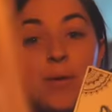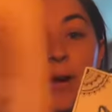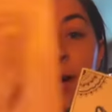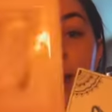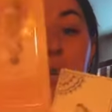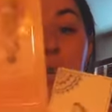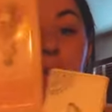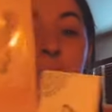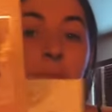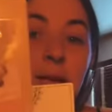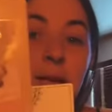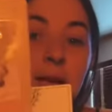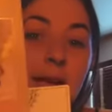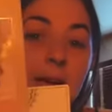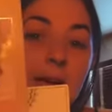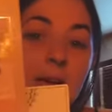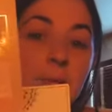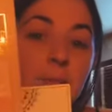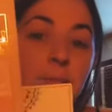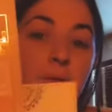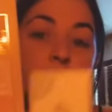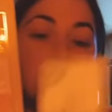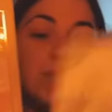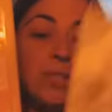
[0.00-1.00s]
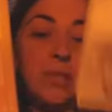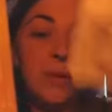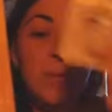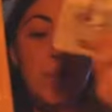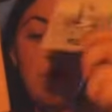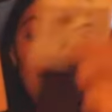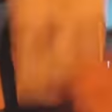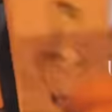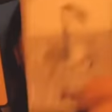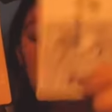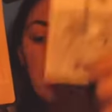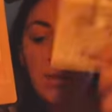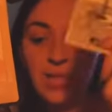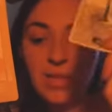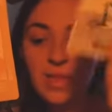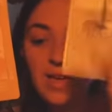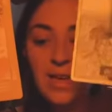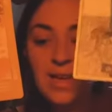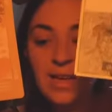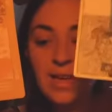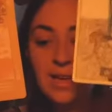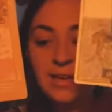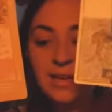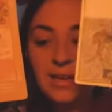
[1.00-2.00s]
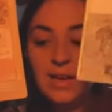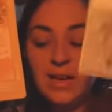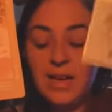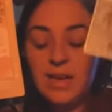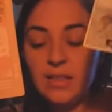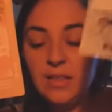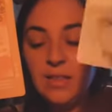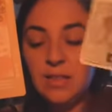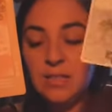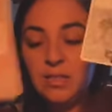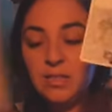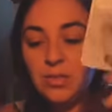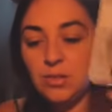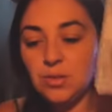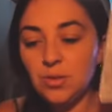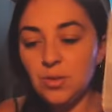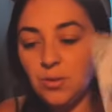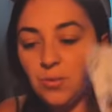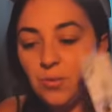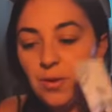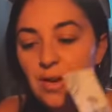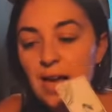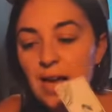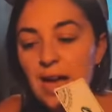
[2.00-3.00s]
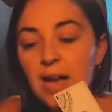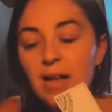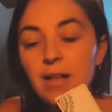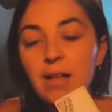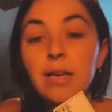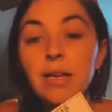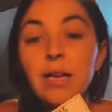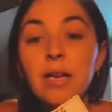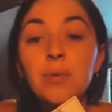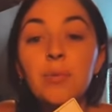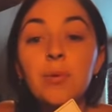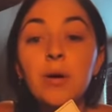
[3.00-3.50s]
We're going to be able to birth in this new reality.